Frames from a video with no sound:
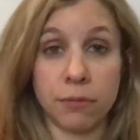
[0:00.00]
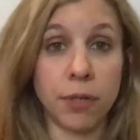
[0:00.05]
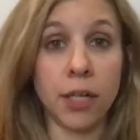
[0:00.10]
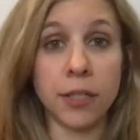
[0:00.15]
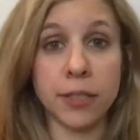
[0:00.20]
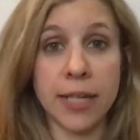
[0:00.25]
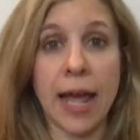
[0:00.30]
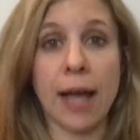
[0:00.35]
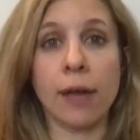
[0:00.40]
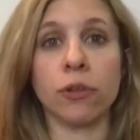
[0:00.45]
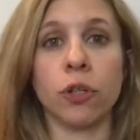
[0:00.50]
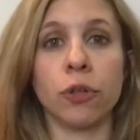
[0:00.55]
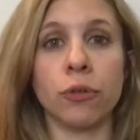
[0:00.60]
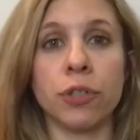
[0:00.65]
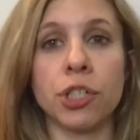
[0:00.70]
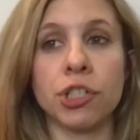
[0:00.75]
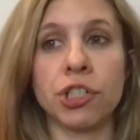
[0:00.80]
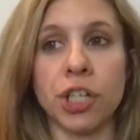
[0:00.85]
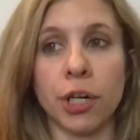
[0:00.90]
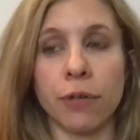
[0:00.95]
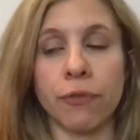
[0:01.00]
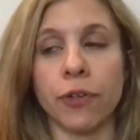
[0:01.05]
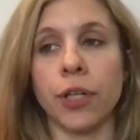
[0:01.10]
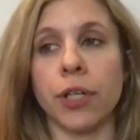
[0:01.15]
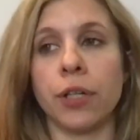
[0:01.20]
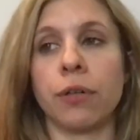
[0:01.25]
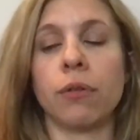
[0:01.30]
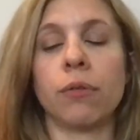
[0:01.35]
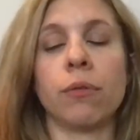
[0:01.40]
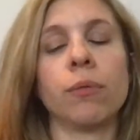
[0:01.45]
download to share
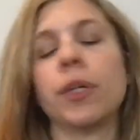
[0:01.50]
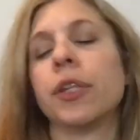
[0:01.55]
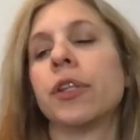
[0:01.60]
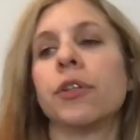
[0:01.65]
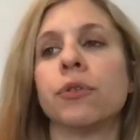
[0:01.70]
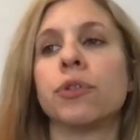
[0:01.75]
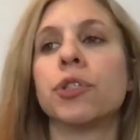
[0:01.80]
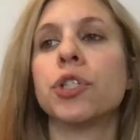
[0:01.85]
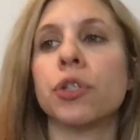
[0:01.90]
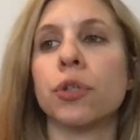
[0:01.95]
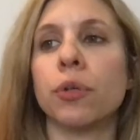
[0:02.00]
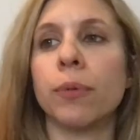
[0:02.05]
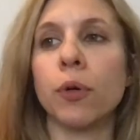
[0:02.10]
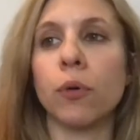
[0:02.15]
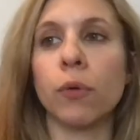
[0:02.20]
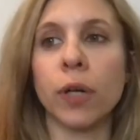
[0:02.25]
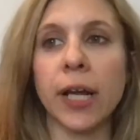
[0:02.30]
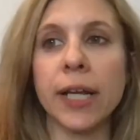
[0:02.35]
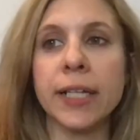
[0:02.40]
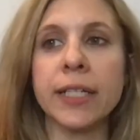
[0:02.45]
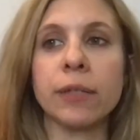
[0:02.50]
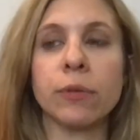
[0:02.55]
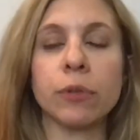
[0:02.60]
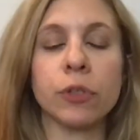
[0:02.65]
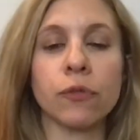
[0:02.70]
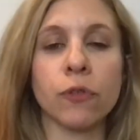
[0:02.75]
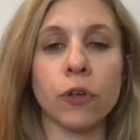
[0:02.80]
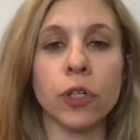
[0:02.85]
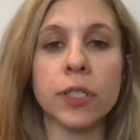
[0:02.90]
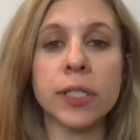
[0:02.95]
with you too, but what I did was
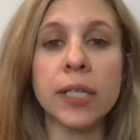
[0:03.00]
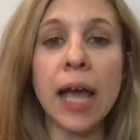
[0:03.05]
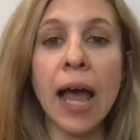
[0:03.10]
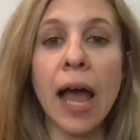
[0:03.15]
first